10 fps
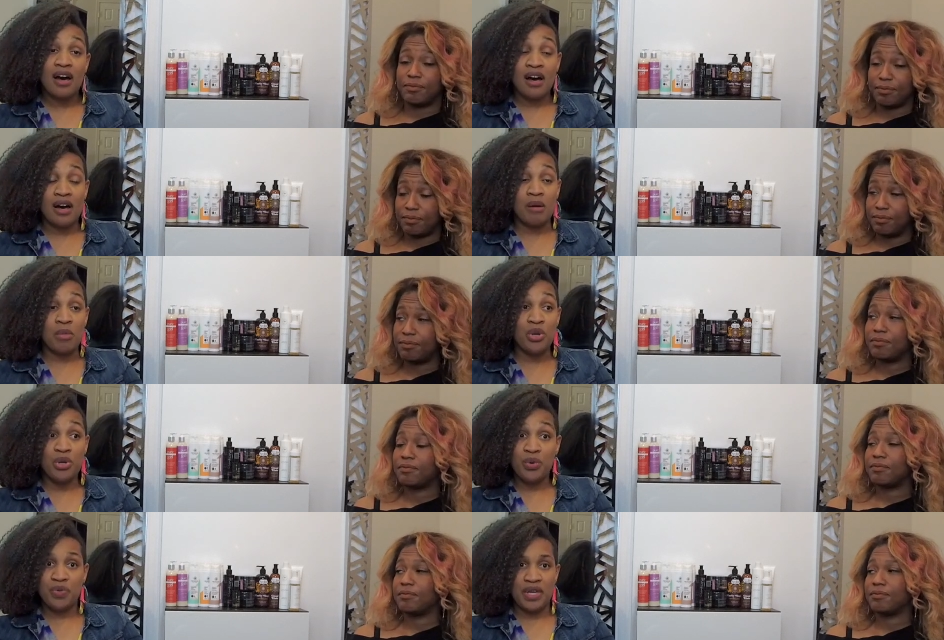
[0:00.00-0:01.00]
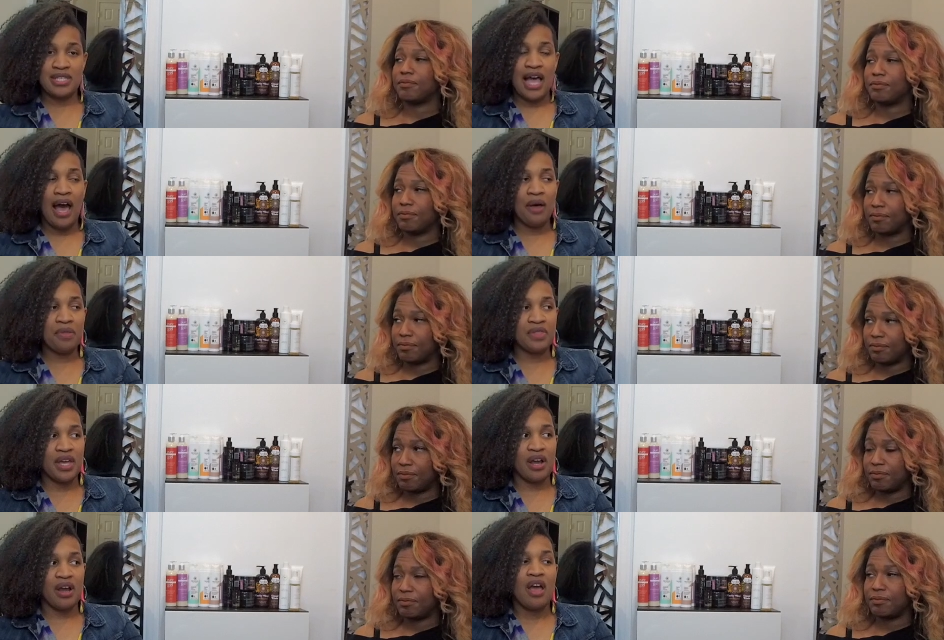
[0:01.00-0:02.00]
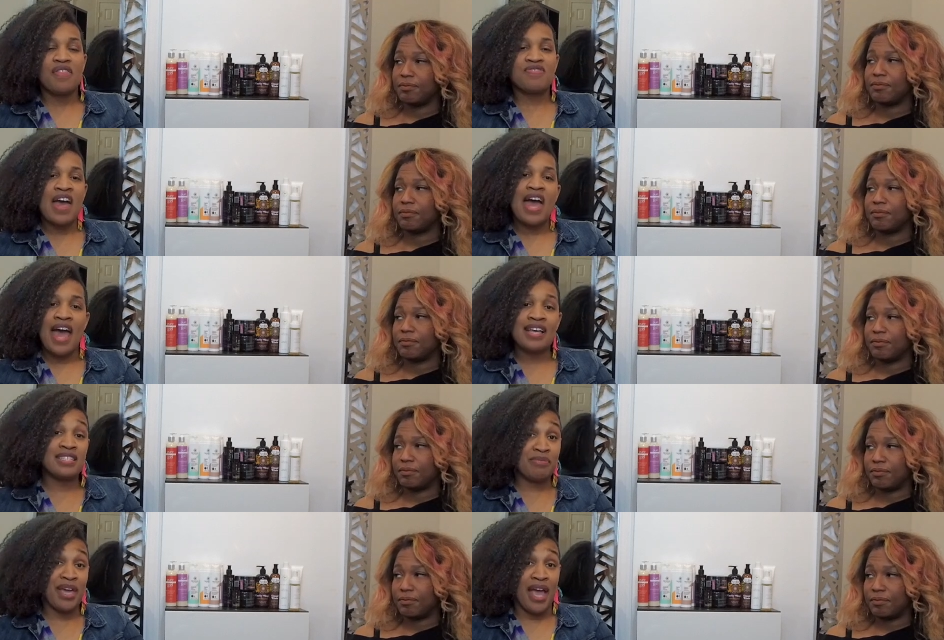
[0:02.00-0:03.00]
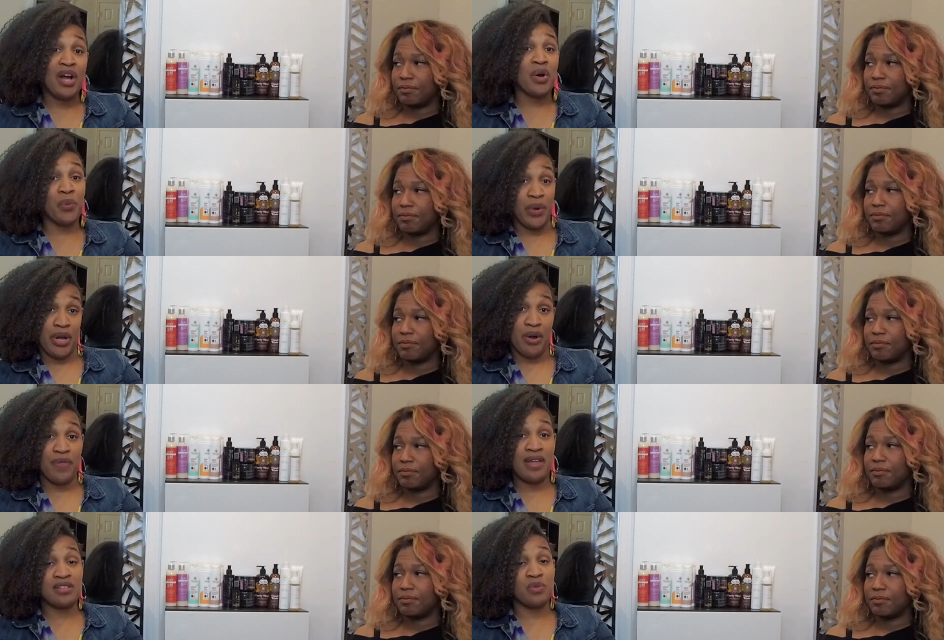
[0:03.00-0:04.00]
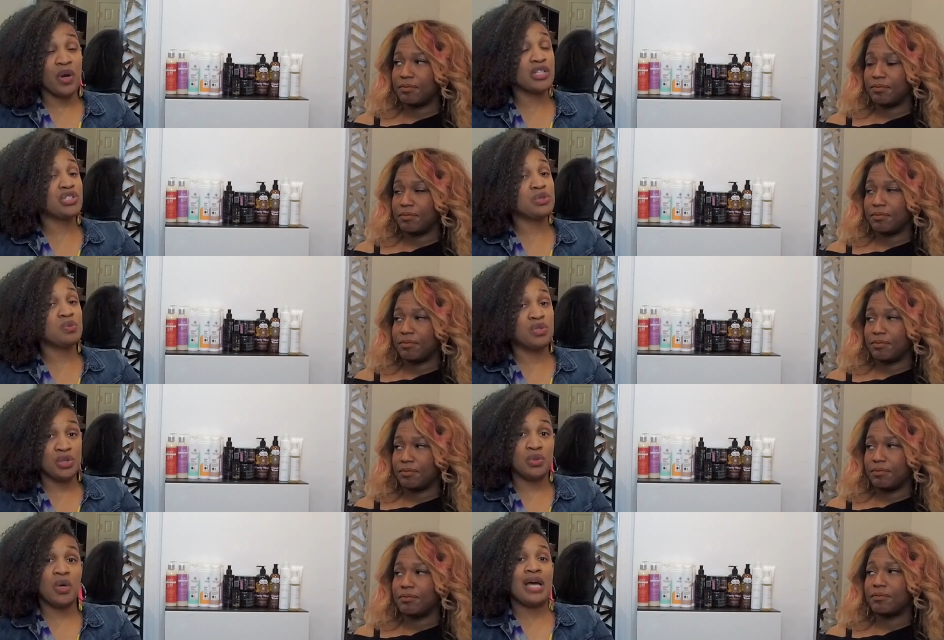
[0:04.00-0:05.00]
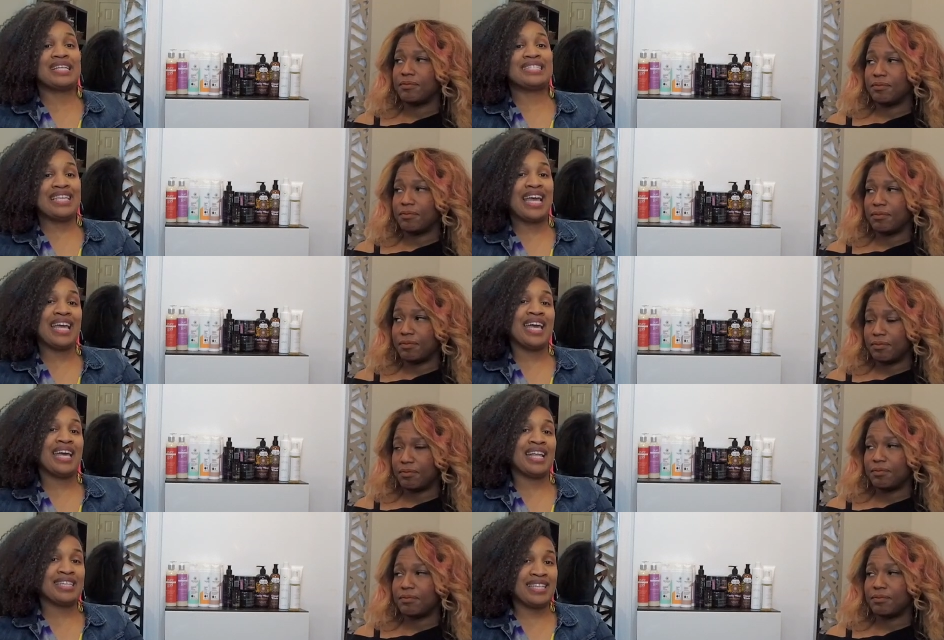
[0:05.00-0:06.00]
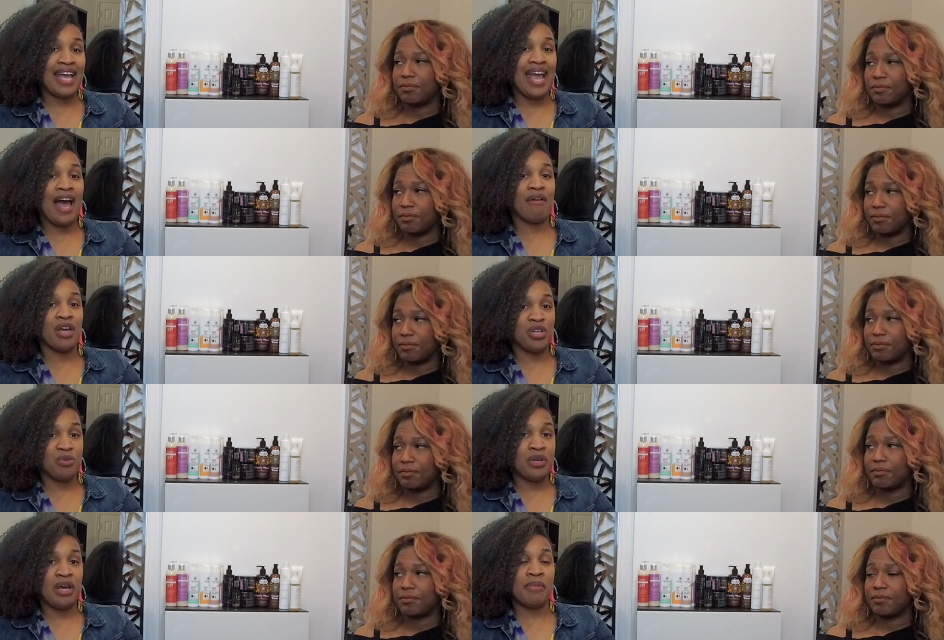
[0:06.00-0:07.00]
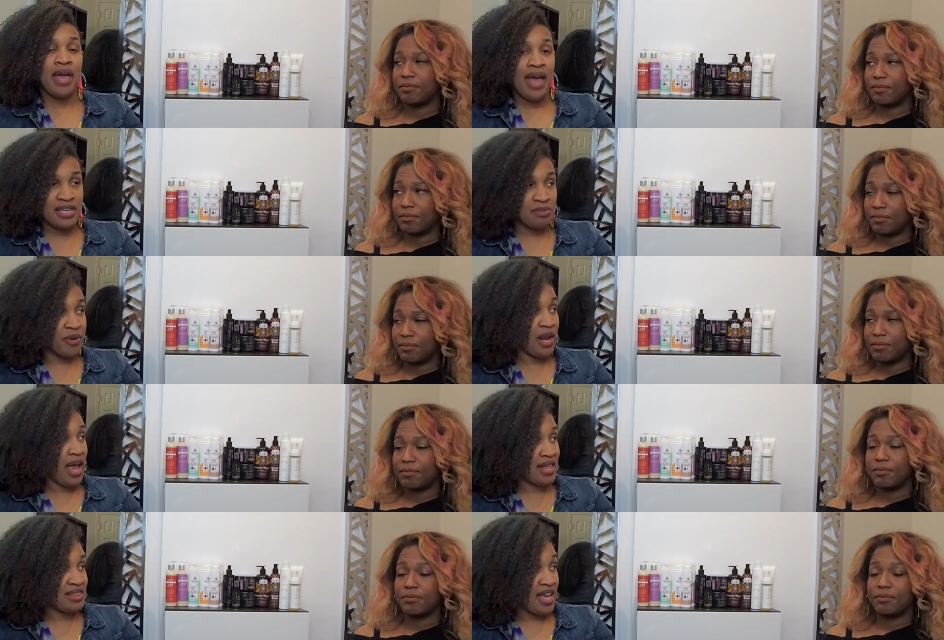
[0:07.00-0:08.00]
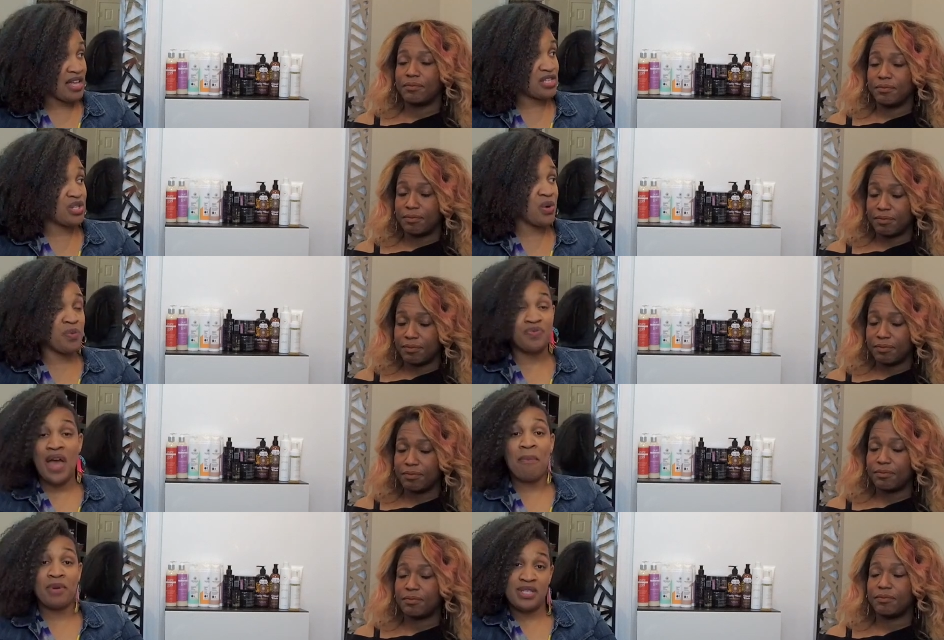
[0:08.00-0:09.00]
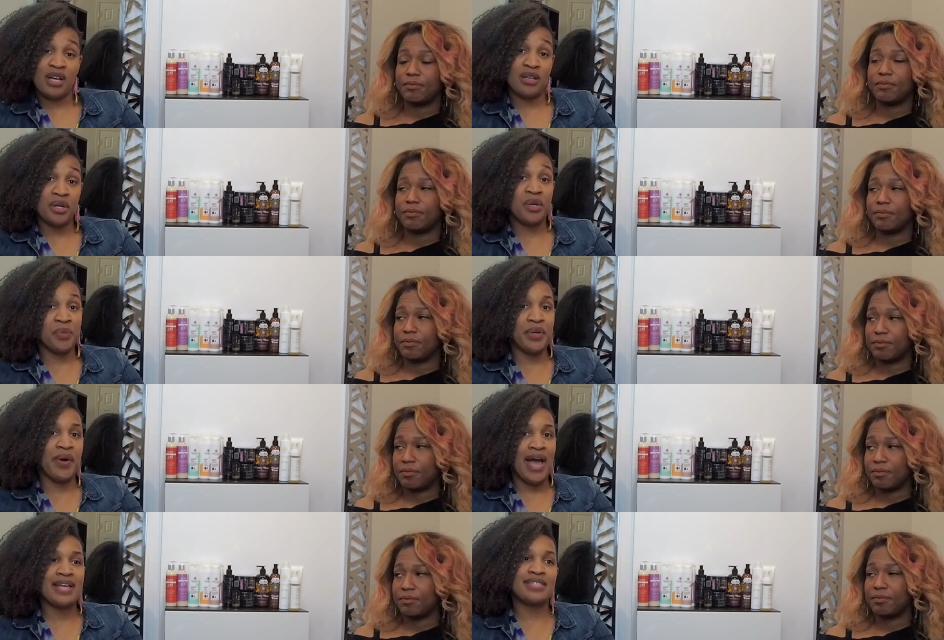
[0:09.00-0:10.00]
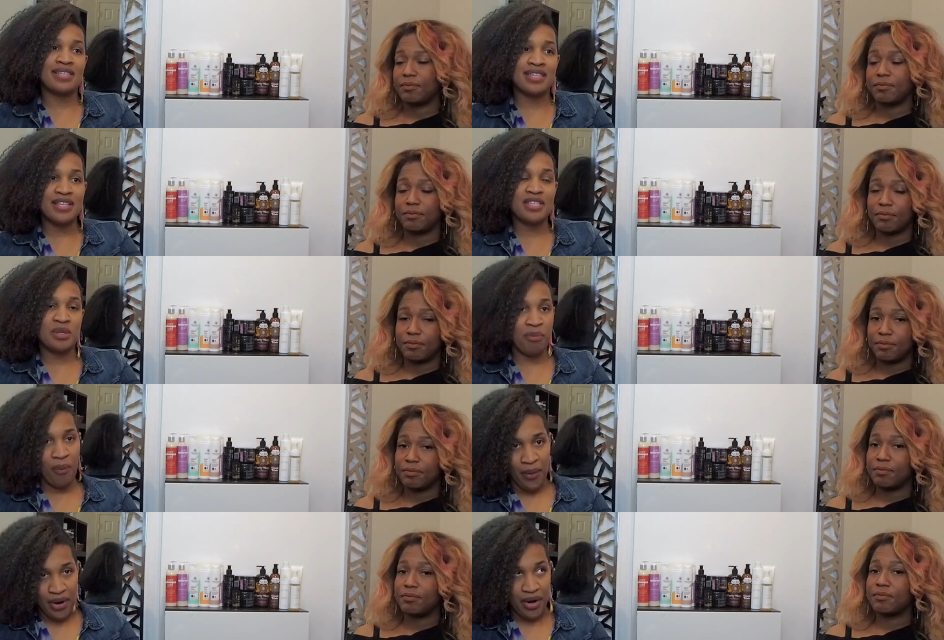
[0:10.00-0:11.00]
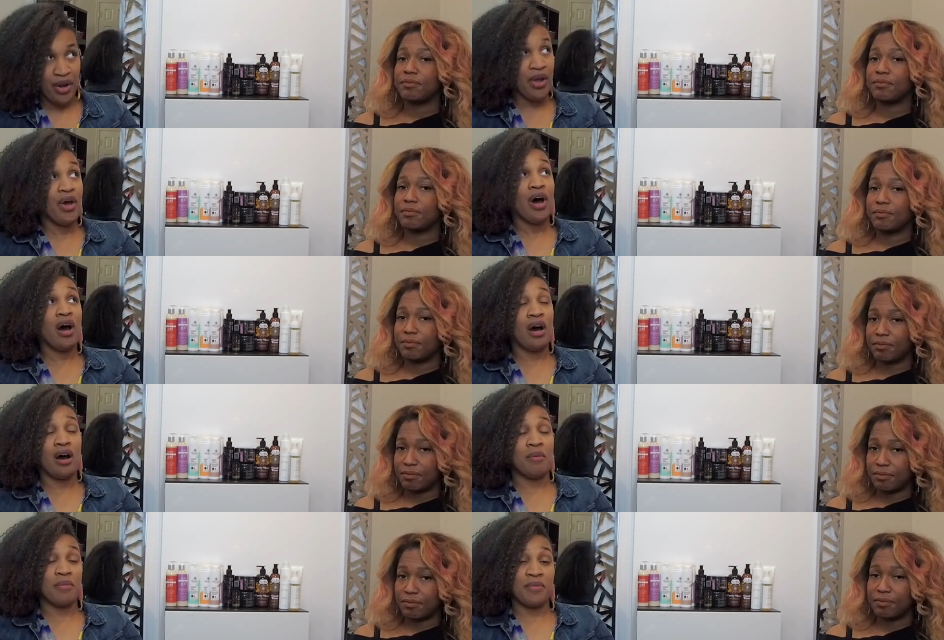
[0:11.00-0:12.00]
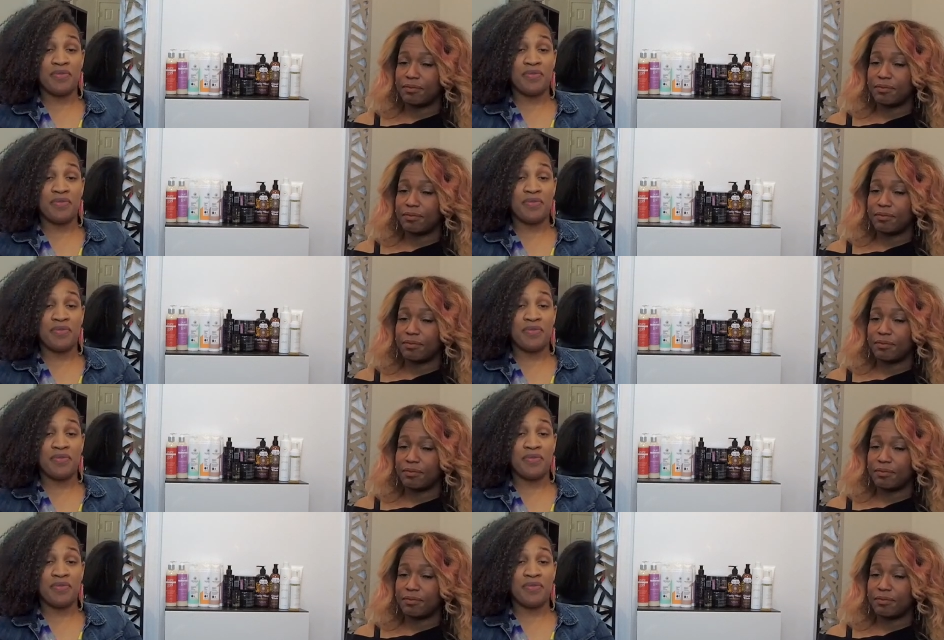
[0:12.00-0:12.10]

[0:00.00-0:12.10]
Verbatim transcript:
Speaker 1: um, new things out there, that has to be a career. That is what you do day in and day out, and you become an expert at that. So that particular career has to then support um,